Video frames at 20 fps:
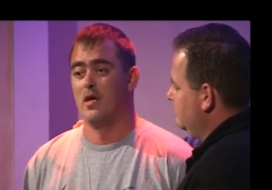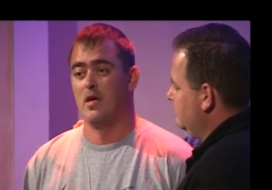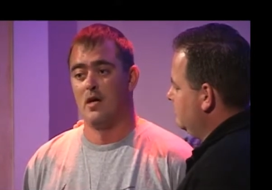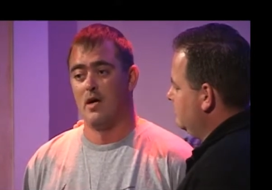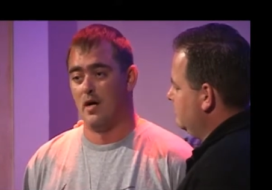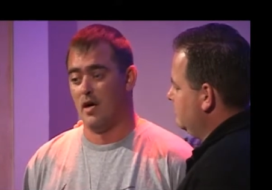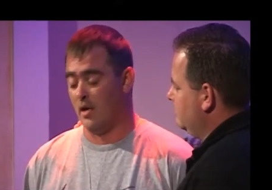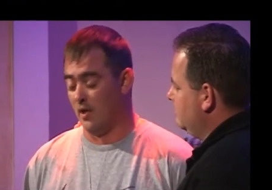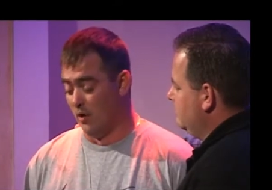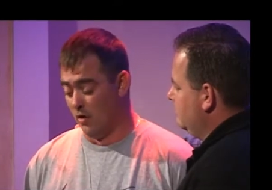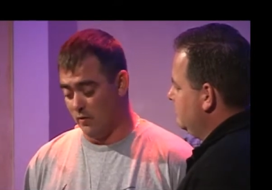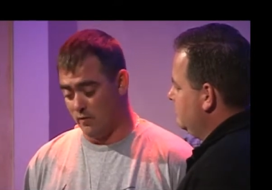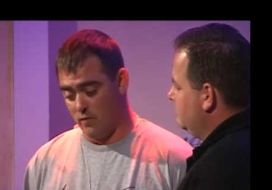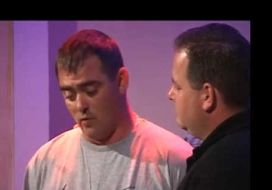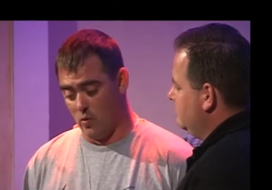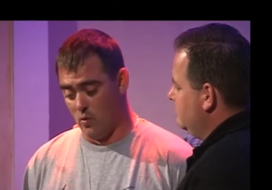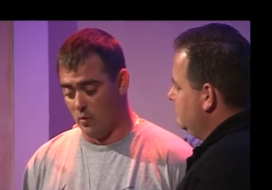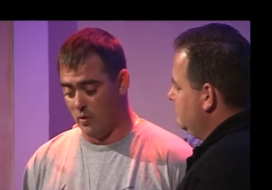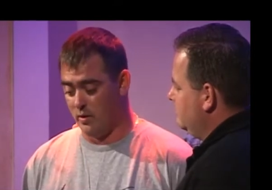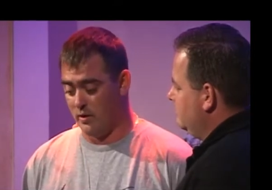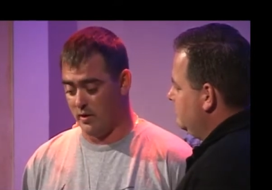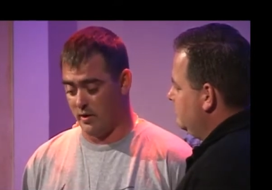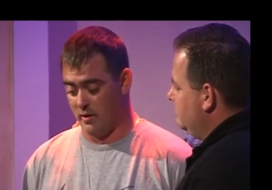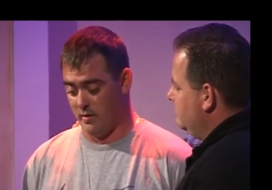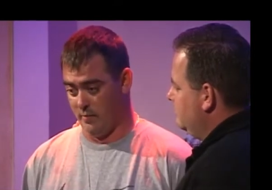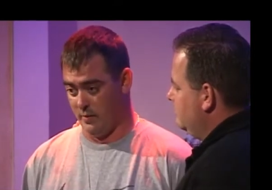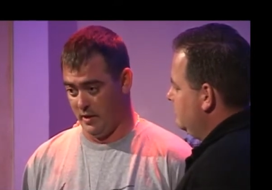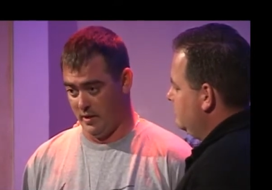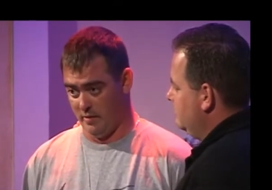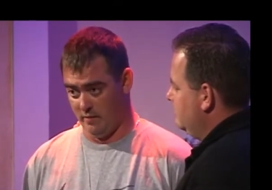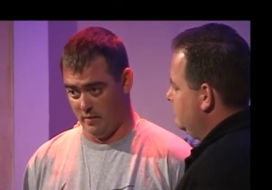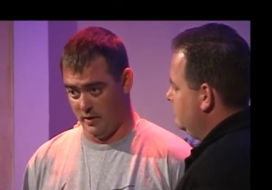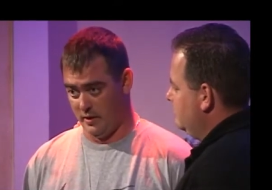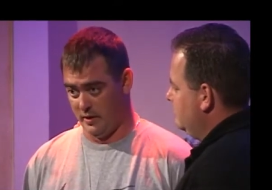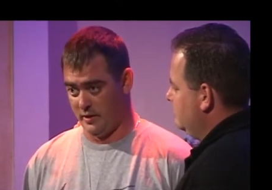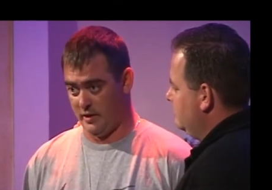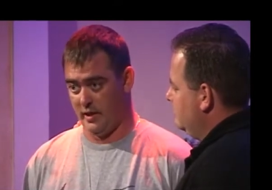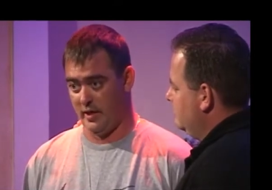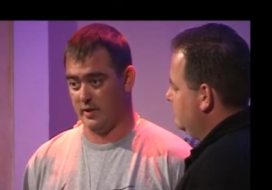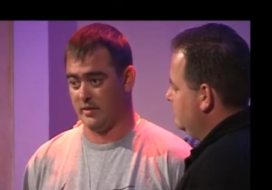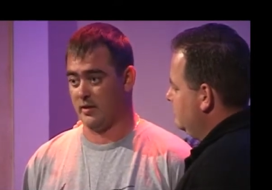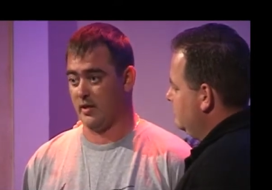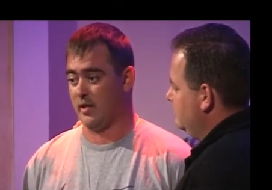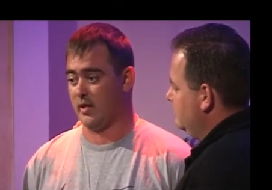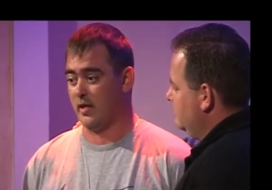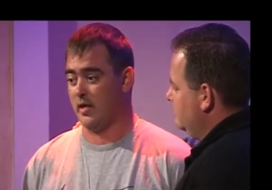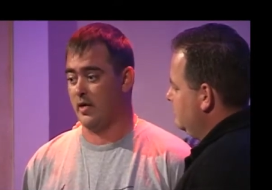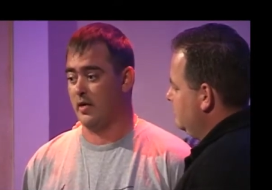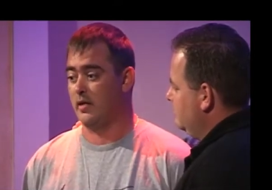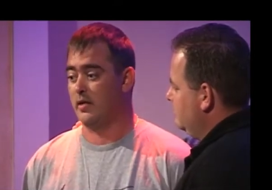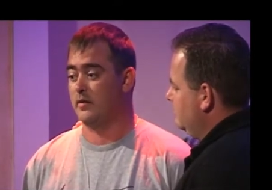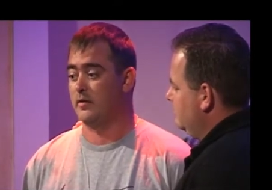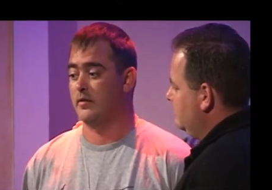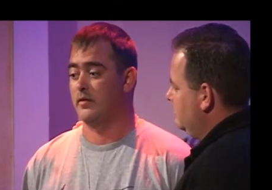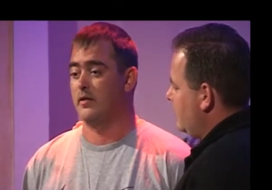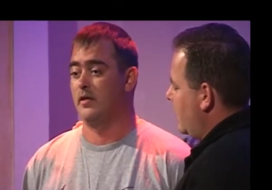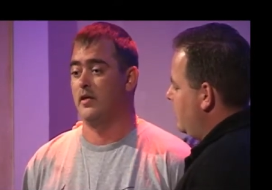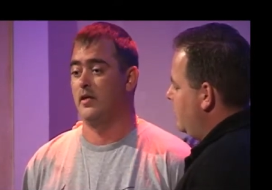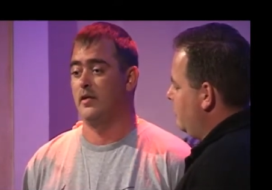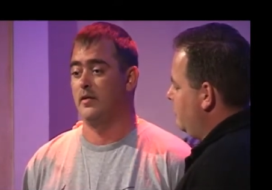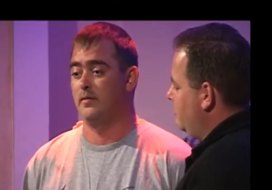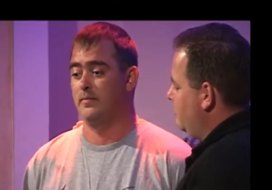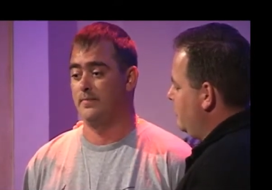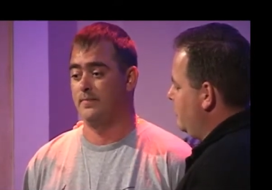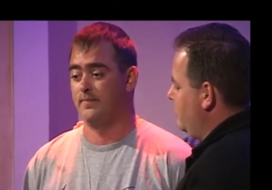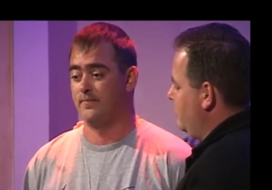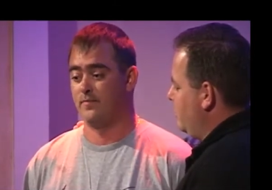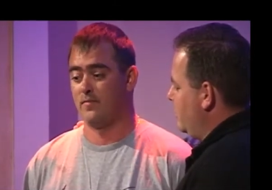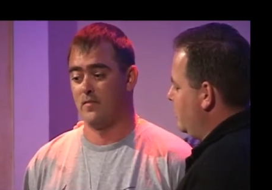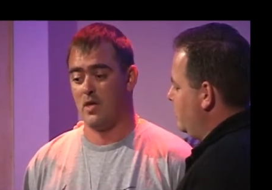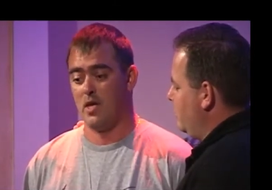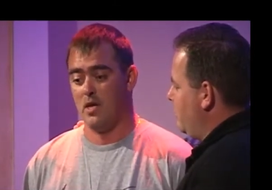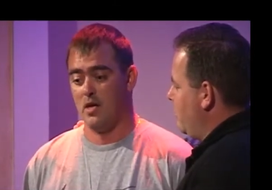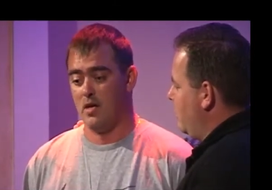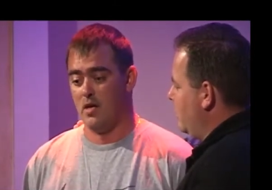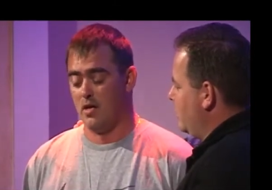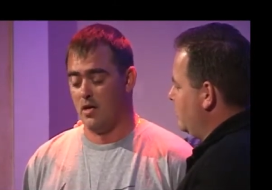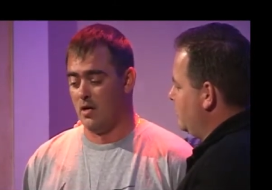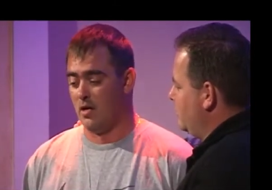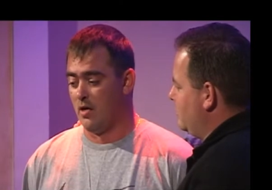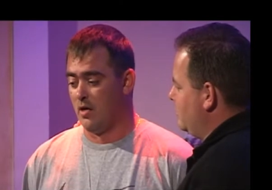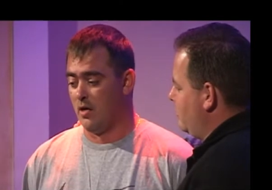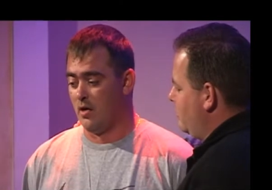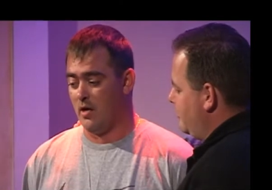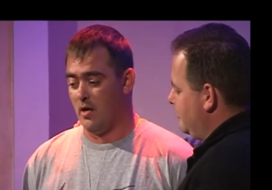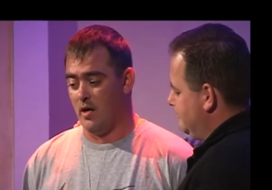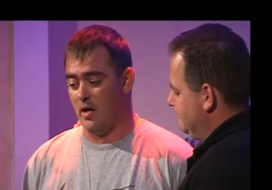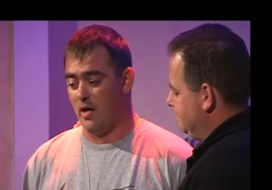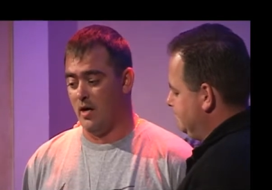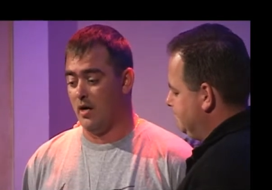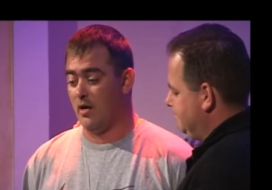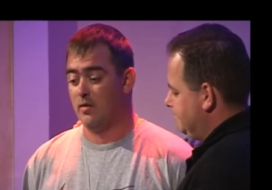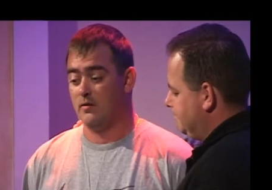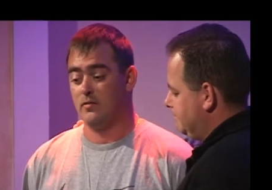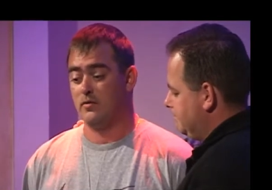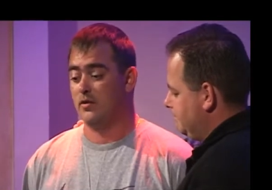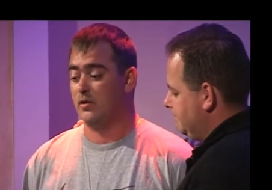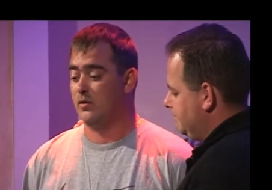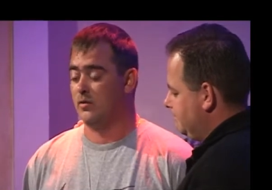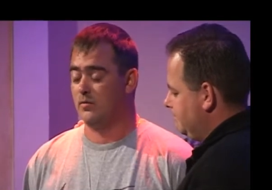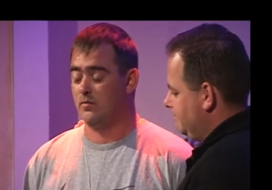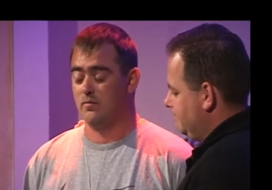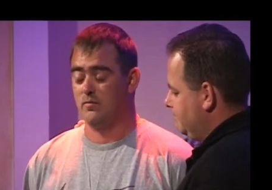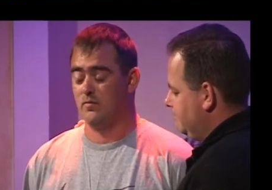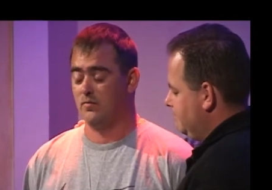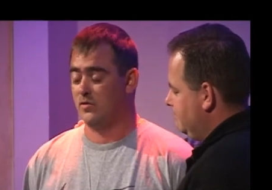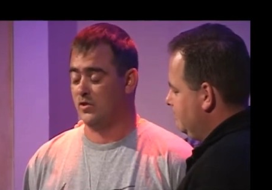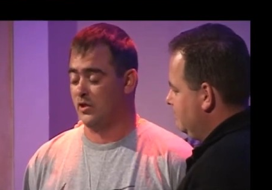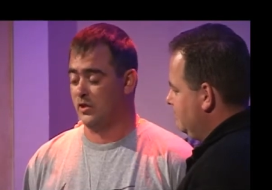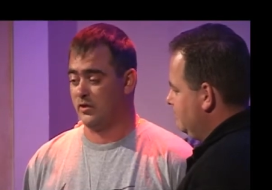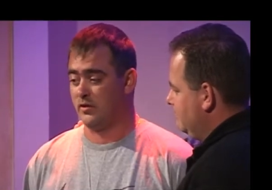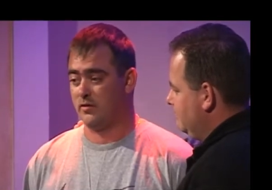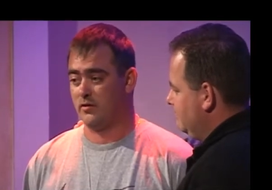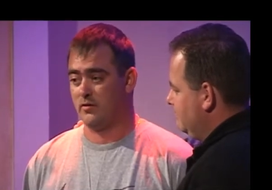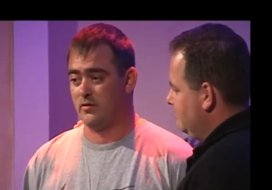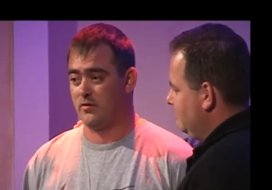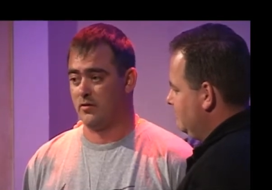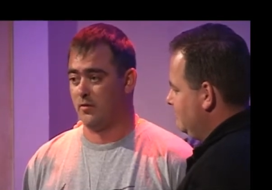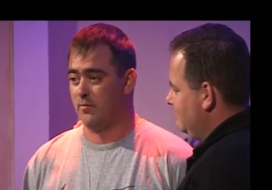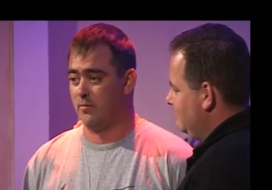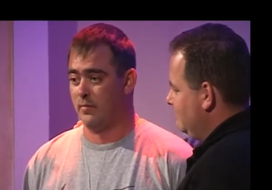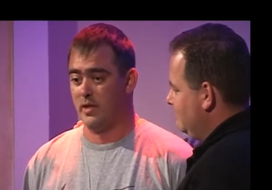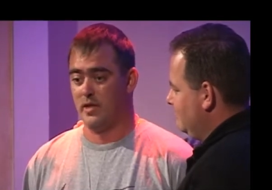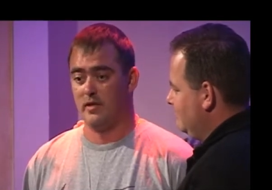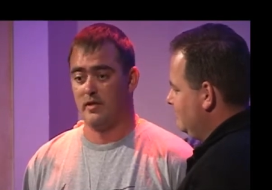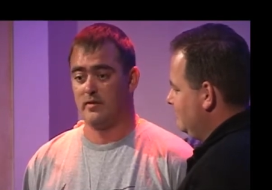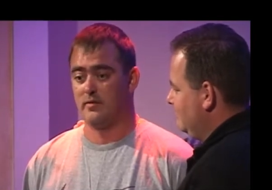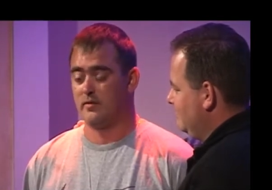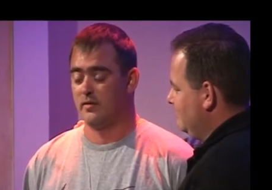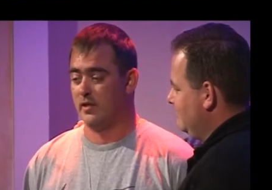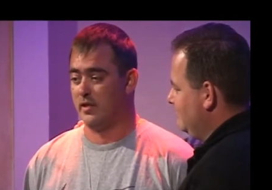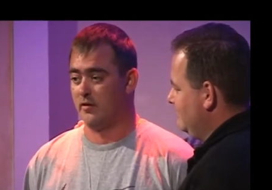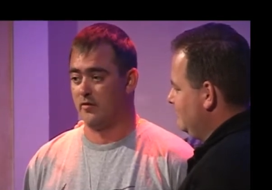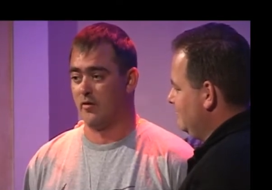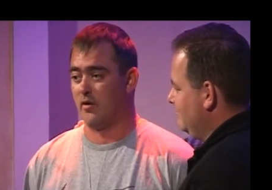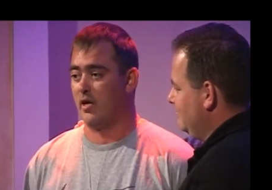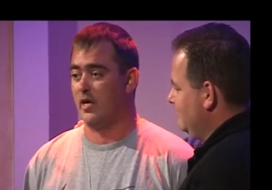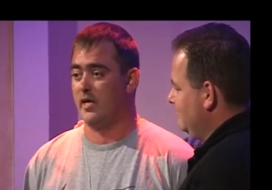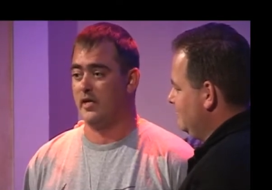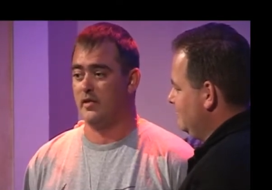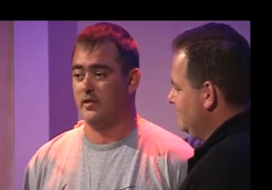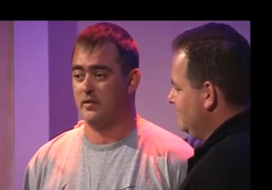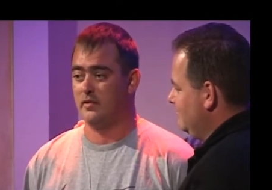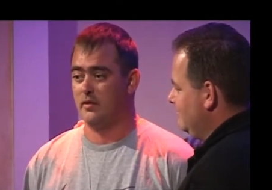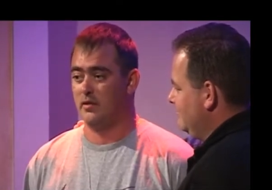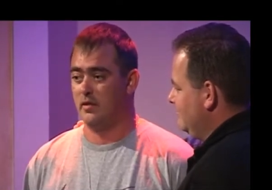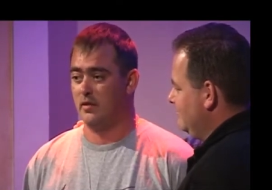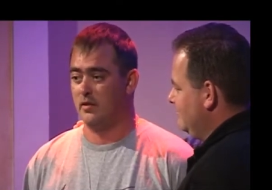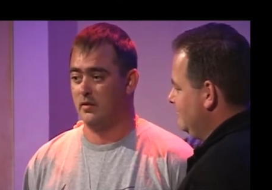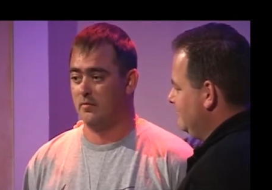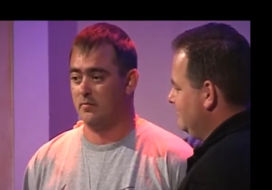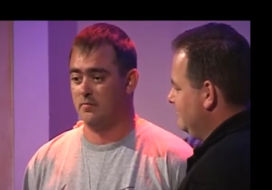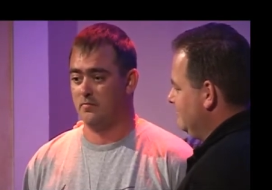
Speaker 1: I look forward to coming every chance I can.
Speaker 2: How do you um, feel when you walk in the door?
Speaker 1: Uh, just tremendously great. Um,